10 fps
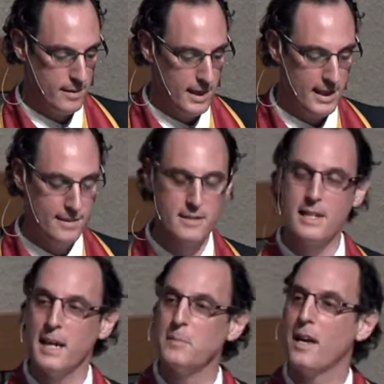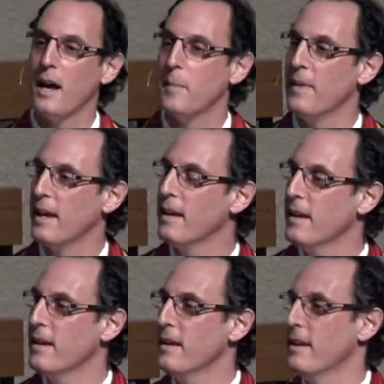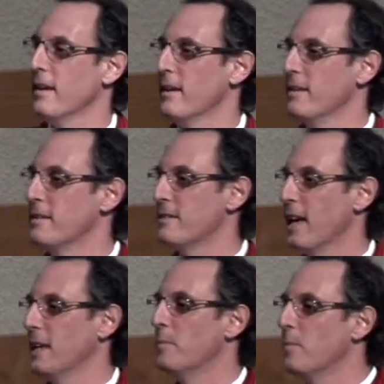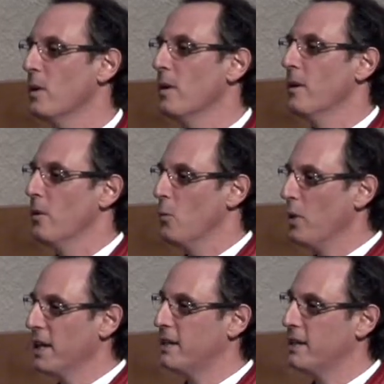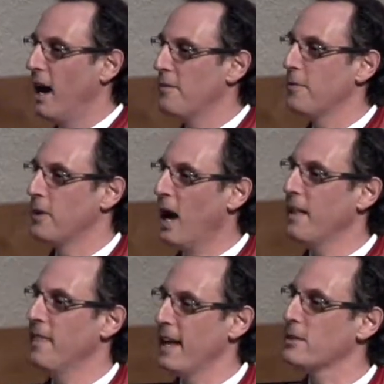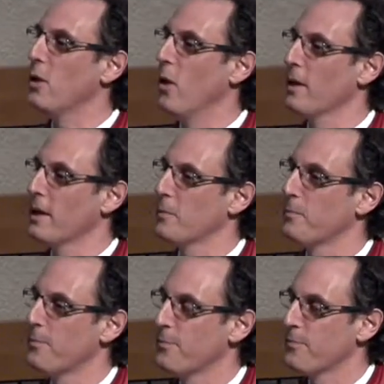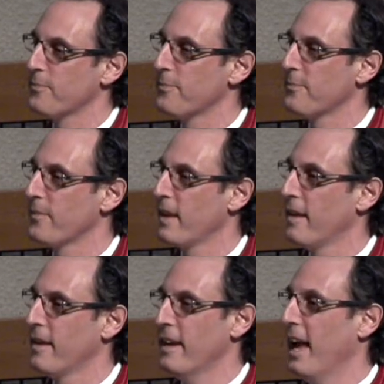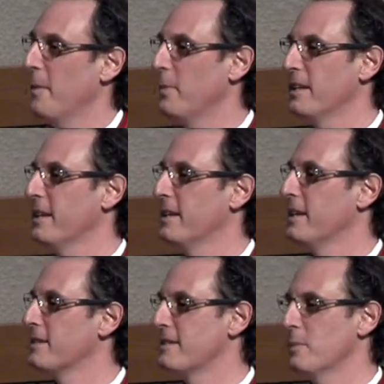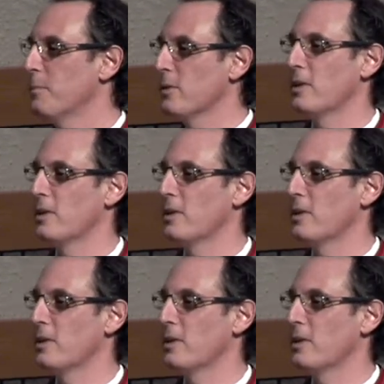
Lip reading: And at the same time, that same week, I forgot that calling. It happened in a simple